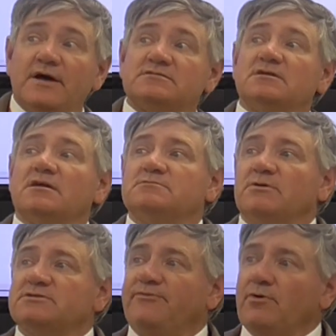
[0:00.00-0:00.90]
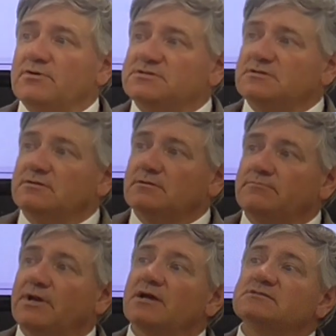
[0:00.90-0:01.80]
that's not as much force
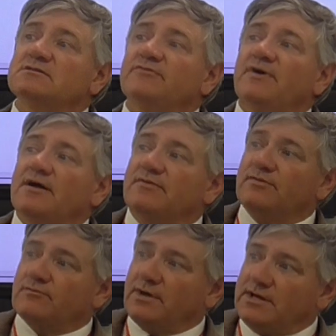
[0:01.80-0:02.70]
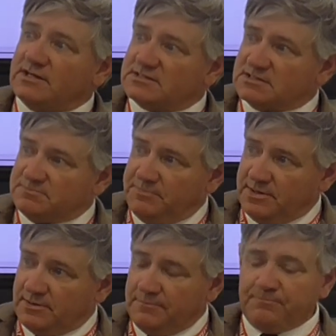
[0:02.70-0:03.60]
because of the fact that the radius is
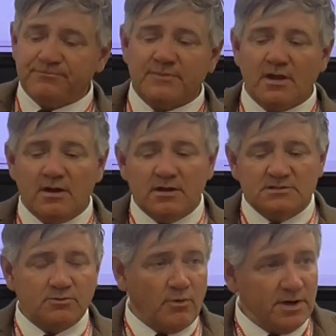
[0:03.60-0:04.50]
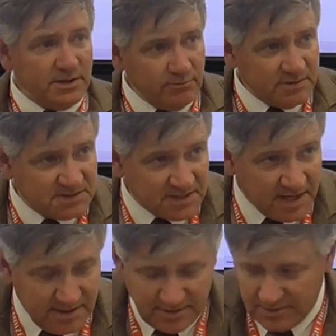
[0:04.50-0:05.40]
bigger. So what you would
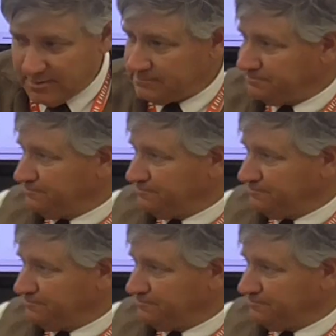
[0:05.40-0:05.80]
say here